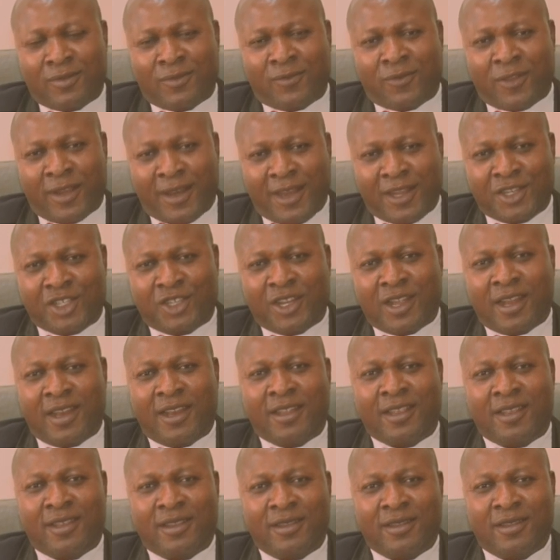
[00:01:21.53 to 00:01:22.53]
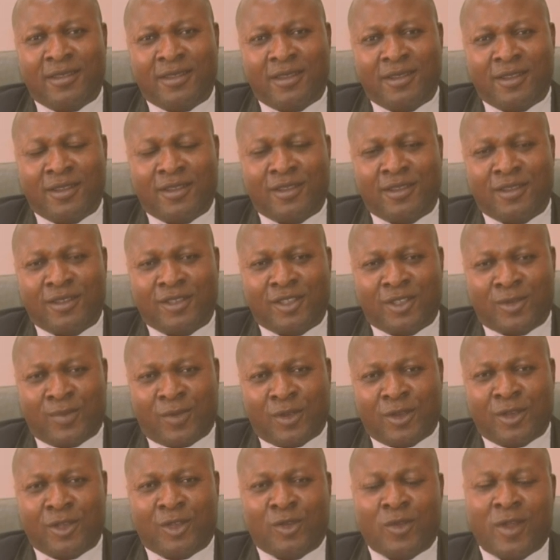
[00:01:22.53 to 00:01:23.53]
financially,
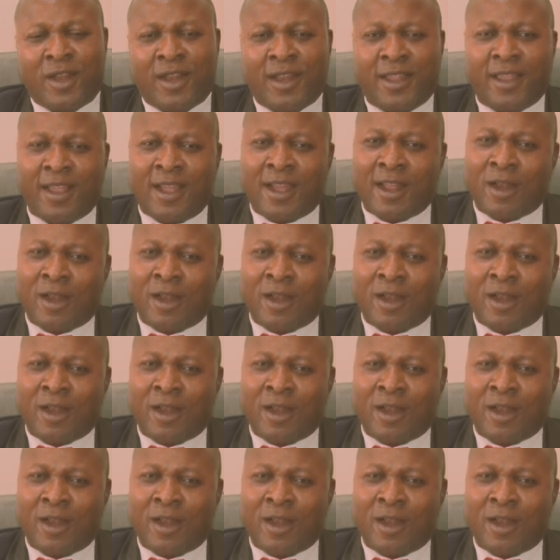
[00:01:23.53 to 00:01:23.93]
spiritually,